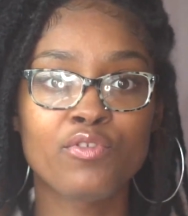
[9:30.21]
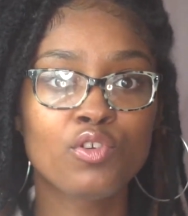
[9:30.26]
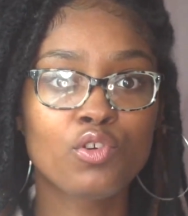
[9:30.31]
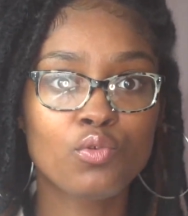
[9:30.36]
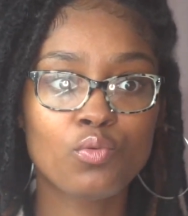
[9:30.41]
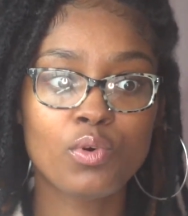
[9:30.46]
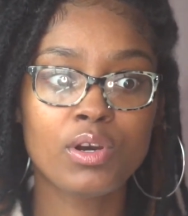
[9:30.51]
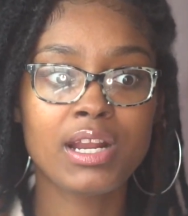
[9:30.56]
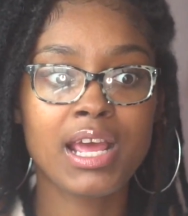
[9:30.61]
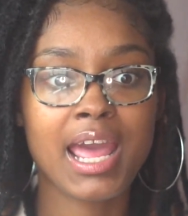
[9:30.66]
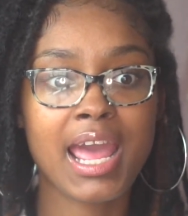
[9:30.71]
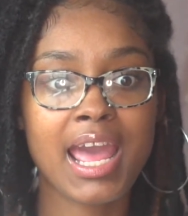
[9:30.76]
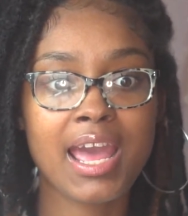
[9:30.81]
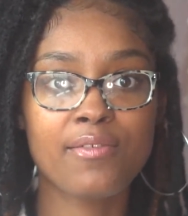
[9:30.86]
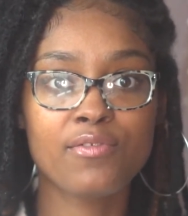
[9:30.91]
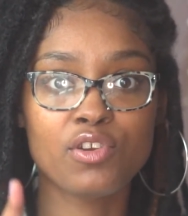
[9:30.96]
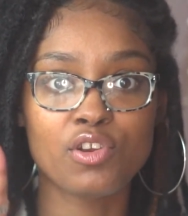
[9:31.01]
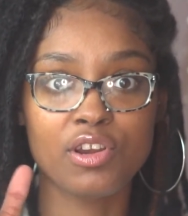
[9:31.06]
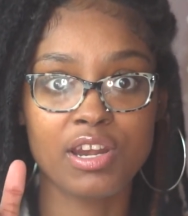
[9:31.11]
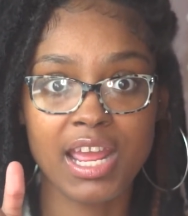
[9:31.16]
You don't want to
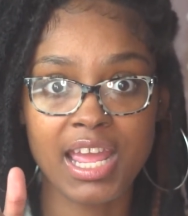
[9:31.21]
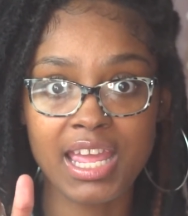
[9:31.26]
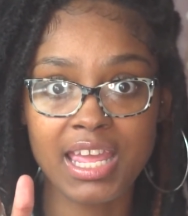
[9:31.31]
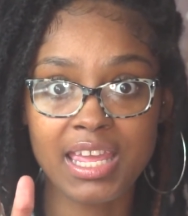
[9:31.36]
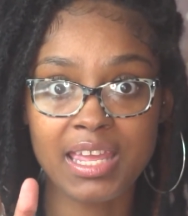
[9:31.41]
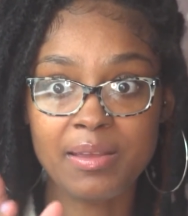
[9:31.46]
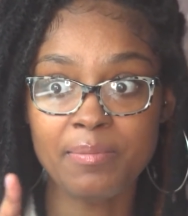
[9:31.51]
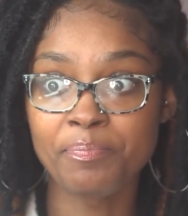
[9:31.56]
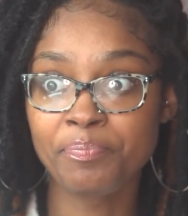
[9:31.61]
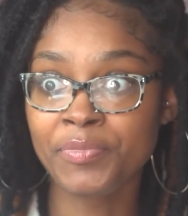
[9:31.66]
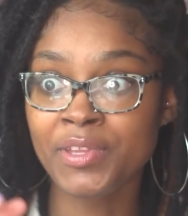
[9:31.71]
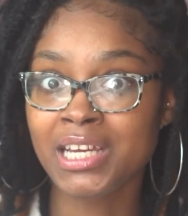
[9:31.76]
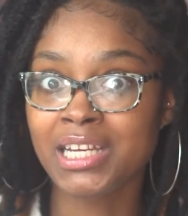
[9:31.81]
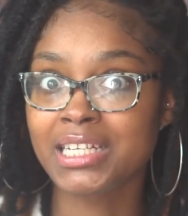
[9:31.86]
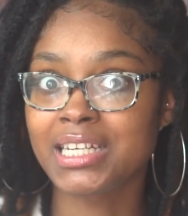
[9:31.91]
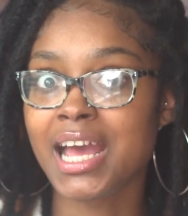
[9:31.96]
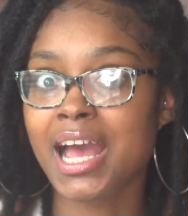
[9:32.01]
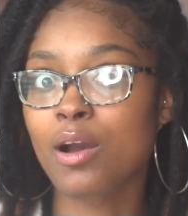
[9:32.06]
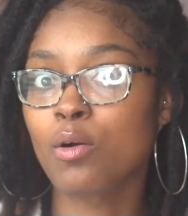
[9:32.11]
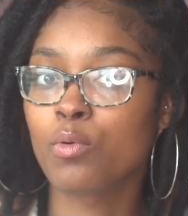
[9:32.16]
have your name
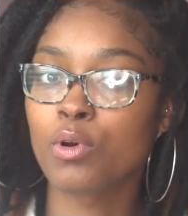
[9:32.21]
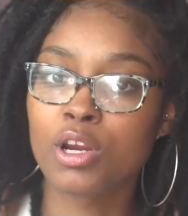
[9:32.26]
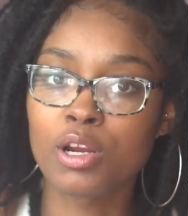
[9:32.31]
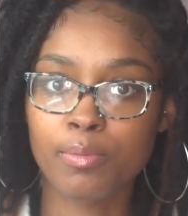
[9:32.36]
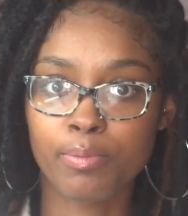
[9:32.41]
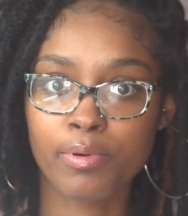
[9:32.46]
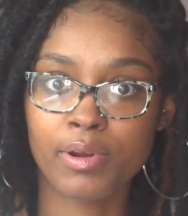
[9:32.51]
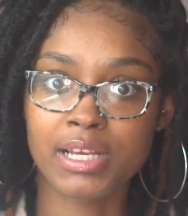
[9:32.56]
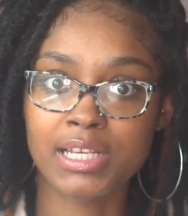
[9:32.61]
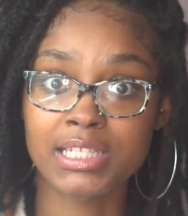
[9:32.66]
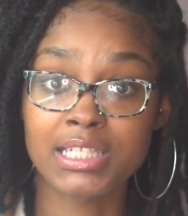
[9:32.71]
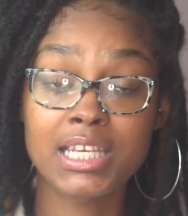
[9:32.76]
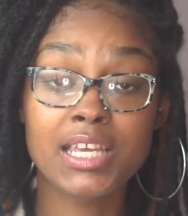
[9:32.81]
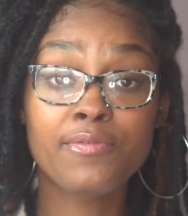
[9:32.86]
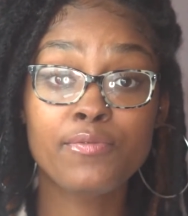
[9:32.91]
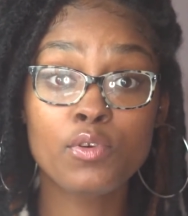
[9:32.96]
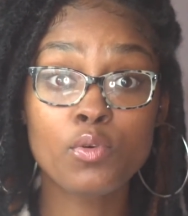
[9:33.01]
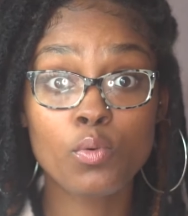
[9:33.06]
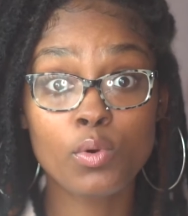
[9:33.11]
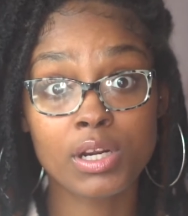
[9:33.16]
.wordpress
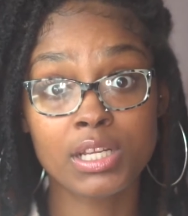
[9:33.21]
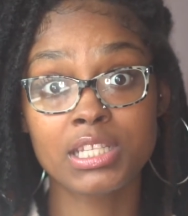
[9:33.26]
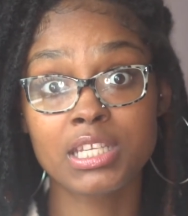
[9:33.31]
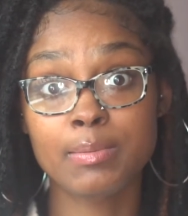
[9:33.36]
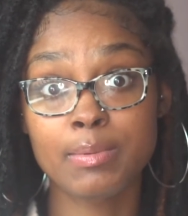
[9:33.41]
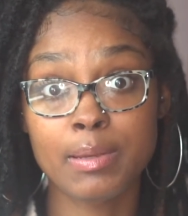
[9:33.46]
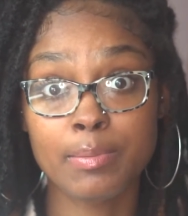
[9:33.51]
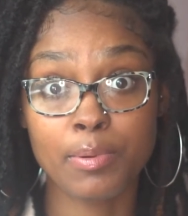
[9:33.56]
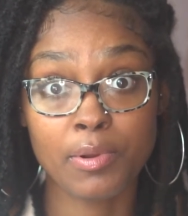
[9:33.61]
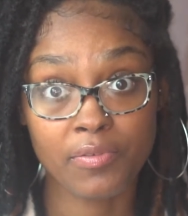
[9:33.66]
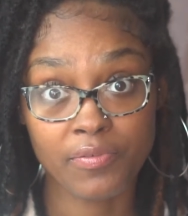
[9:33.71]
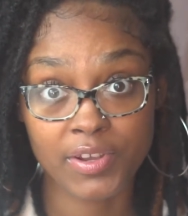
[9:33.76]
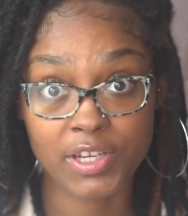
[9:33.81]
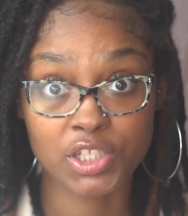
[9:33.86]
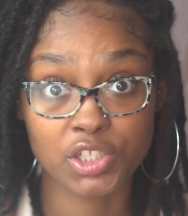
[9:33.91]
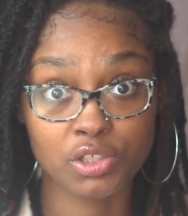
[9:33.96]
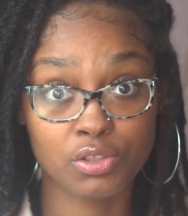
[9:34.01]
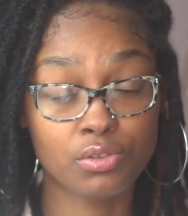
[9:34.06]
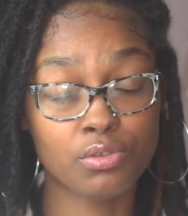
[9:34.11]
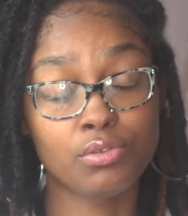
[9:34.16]
if you want it to be
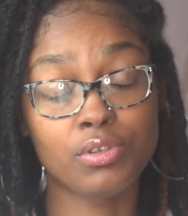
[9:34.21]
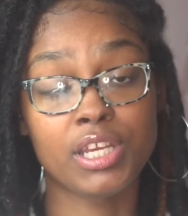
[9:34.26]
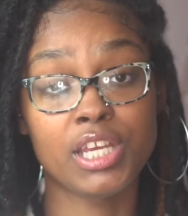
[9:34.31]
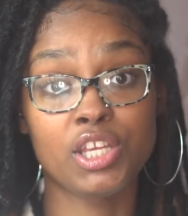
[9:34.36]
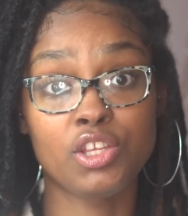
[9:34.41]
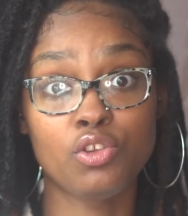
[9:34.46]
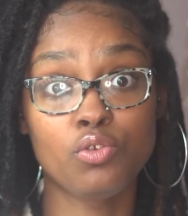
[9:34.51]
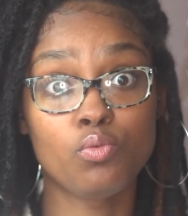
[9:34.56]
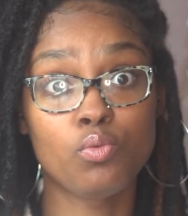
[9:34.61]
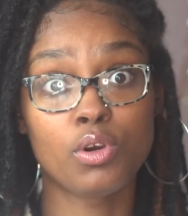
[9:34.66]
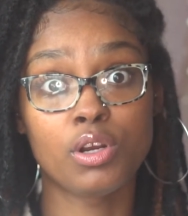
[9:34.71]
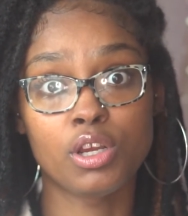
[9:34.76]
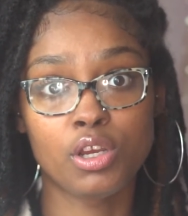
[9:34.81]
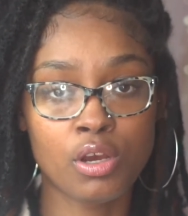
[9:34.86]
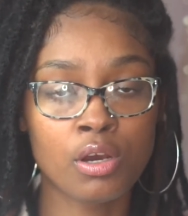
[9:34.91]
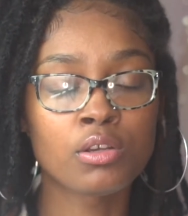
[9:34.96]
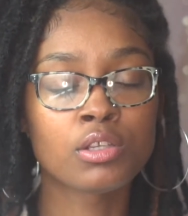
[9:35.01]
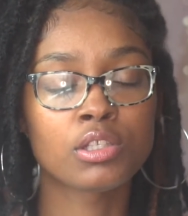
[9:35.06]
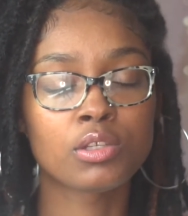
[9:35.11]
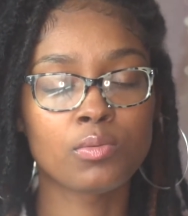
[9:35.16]
professional and you want to
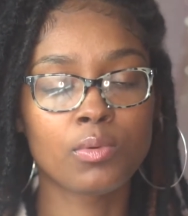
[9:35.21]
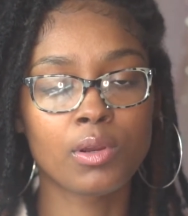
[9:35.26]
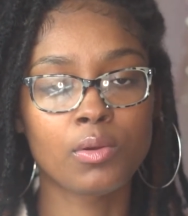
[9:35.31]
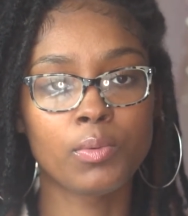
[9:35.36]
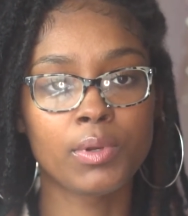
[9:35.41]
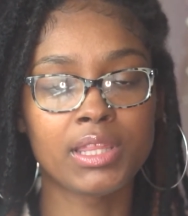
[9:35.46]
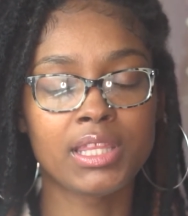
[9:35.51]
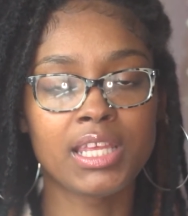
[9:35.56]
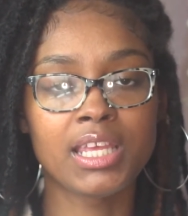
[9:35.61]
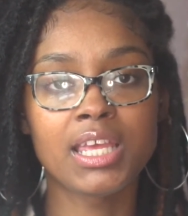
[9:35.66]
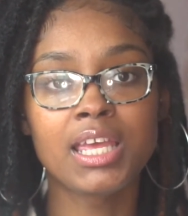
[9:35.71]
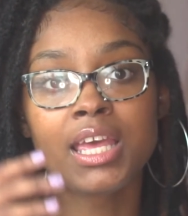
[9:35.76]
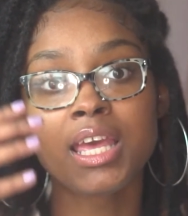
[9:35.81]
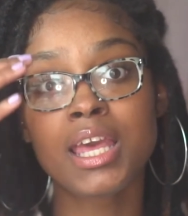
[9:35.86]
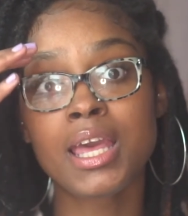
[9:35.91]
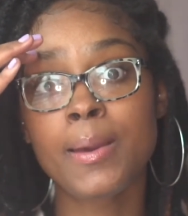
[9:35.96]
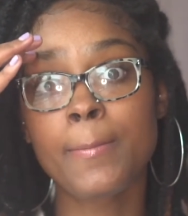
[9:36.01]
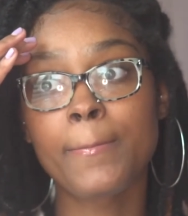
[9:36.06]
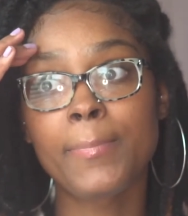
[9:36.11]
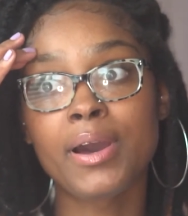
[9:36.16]
go somewhere with it.
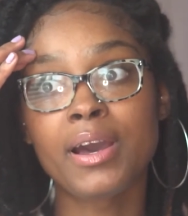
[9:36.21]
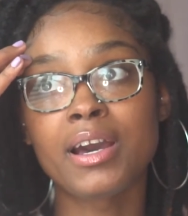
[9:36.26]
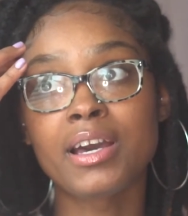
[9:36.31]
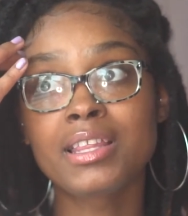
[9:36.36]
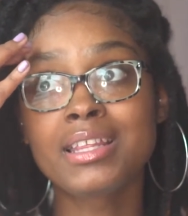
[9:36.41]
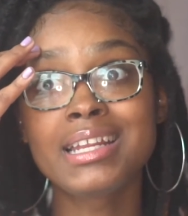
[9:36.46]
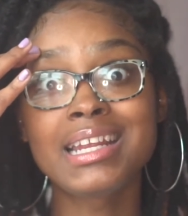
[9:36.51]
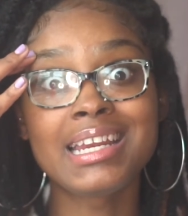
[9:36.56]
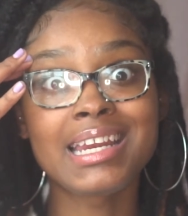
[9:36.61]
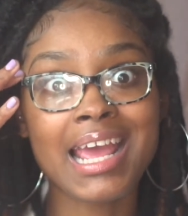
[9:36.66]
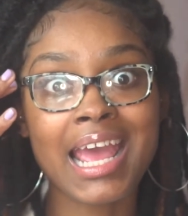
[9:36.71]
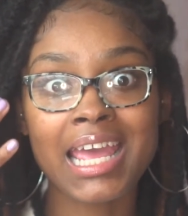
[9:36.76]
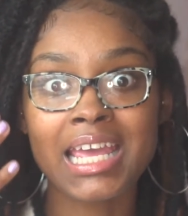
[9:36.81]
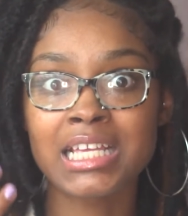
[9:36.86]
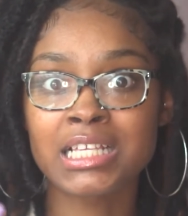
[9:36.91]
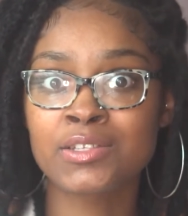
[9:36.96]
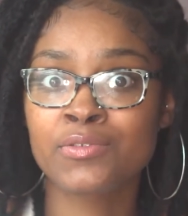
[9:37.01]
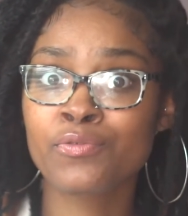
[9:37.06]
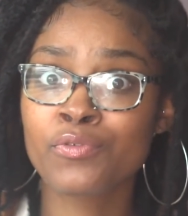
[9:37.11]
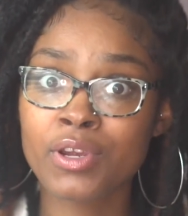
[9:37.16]
But other than that,
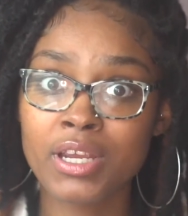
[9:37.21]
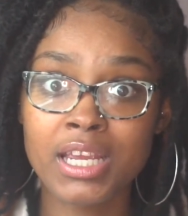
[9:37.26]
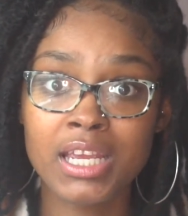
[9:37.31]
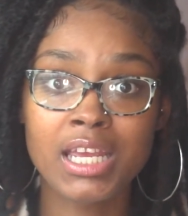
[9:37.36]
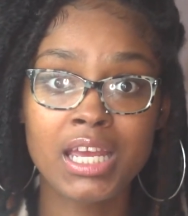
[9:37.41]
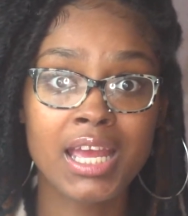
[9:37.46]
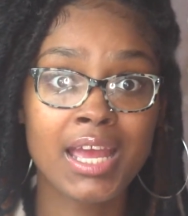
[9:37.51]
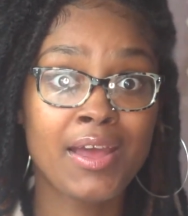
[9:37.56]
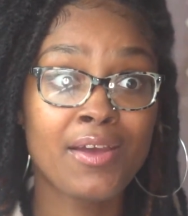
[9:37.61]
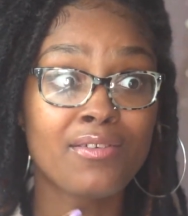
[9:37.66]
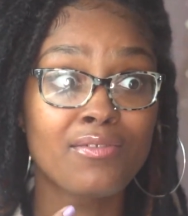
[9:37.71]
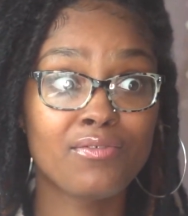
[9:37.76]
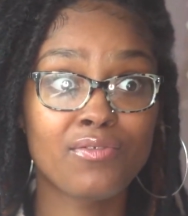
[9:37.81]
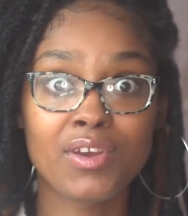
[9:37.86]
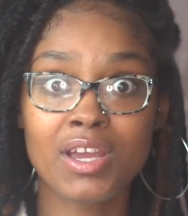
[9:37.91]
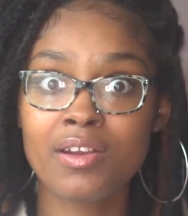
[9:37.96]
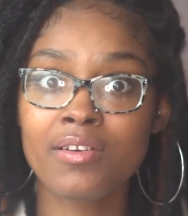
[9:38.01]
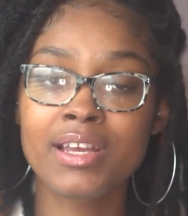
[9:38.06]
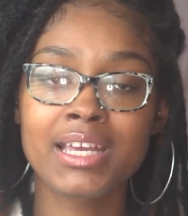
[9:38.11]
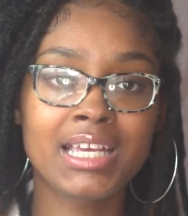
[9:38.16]
it's free,
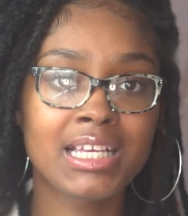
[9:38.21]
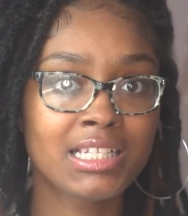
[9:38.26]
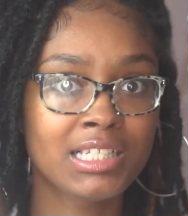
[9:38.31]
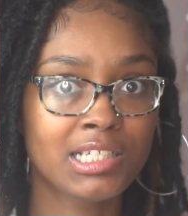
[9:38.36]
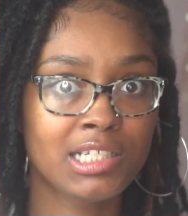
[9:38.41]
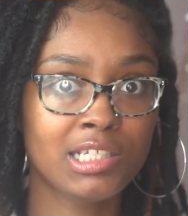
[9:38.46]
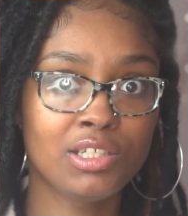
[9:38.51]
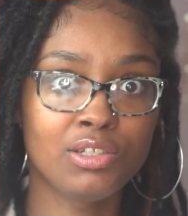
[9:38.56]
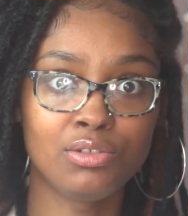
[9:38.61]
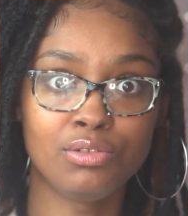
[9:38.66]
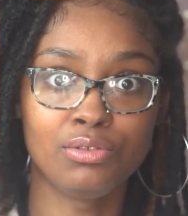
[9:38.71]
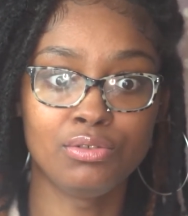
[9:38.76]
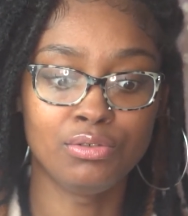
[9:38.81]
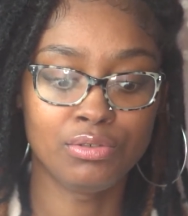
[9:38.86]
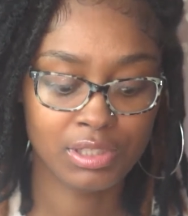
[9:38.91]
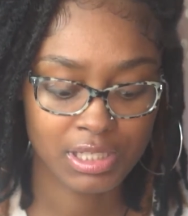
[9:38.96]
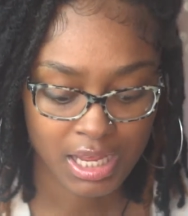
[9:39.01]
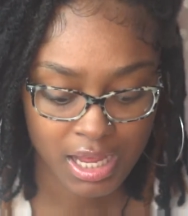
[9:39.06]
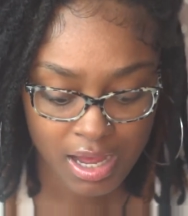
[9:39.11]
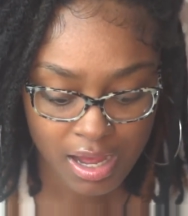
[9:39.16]
very easy to
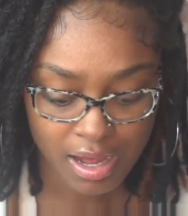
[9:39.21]
use.